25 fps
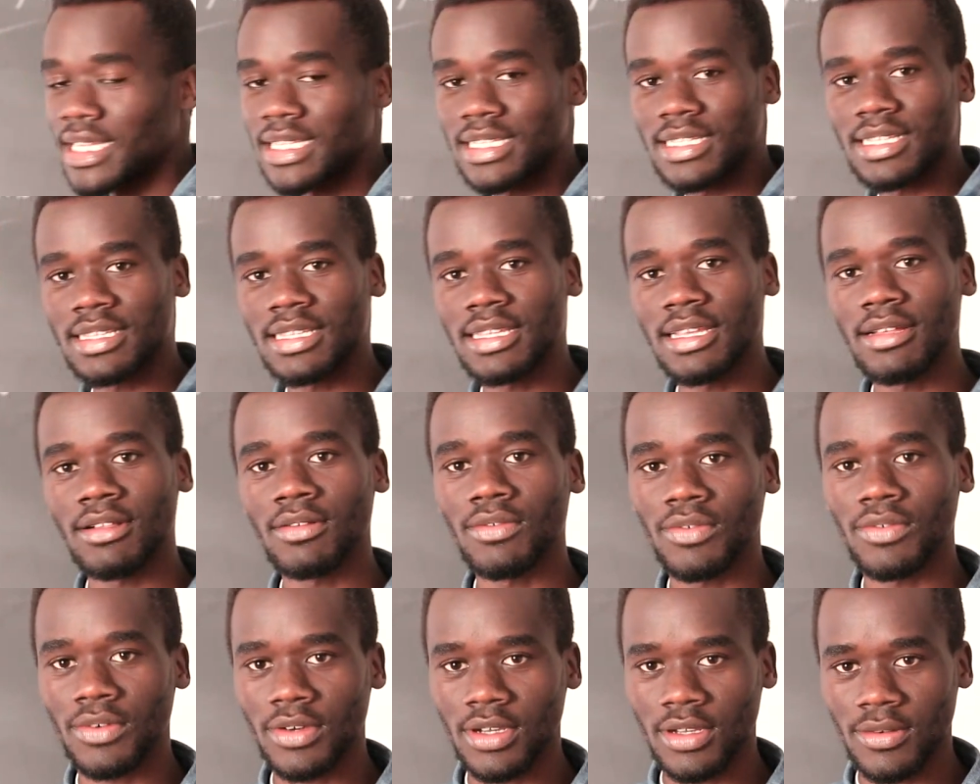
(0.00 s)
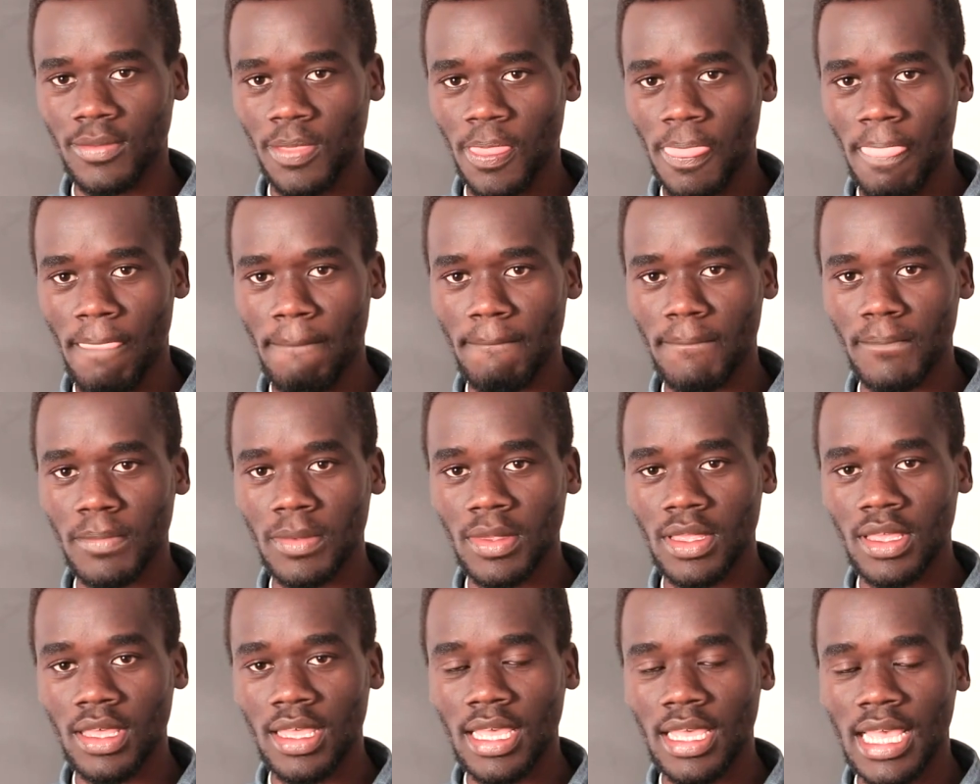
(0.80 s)
and silver.
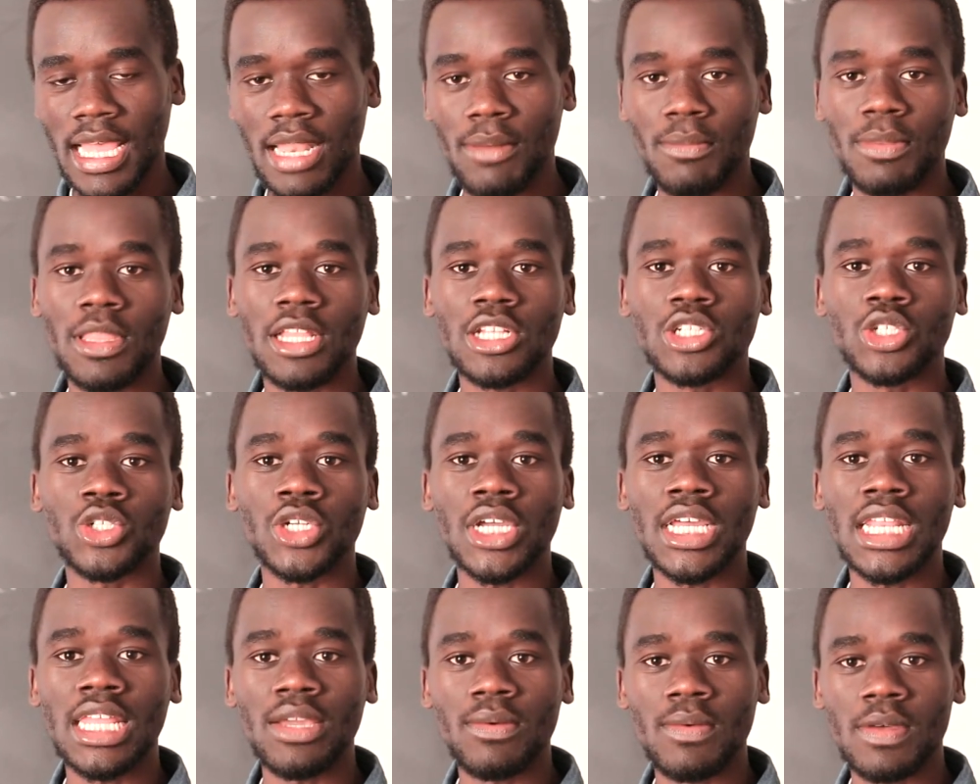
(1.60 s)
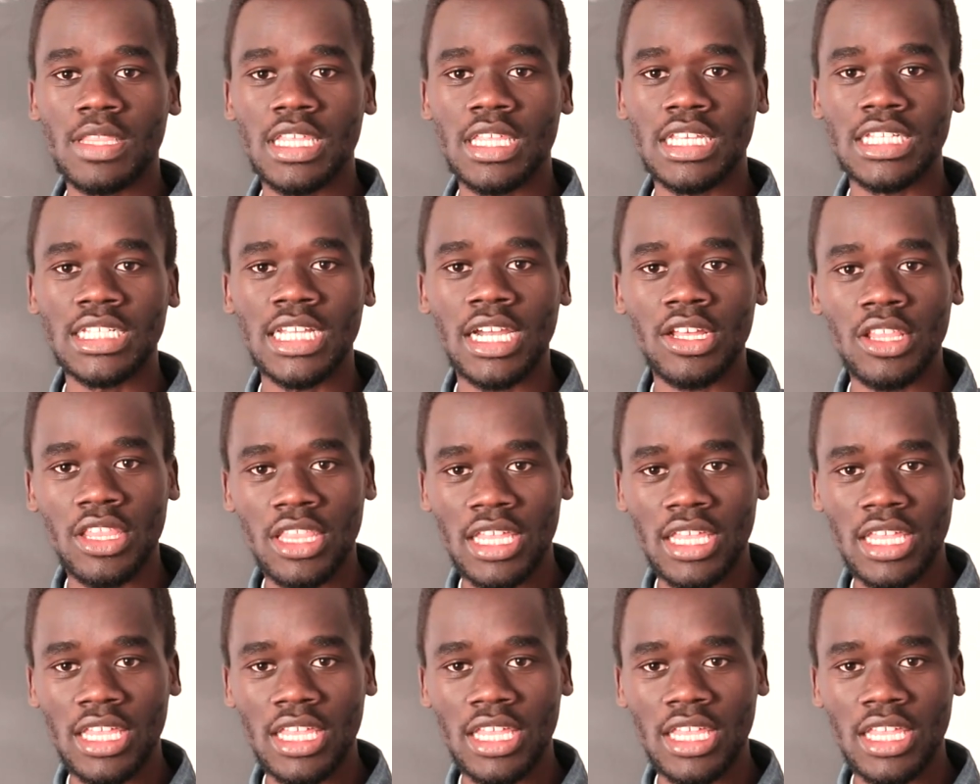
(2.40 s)
And the trading with each other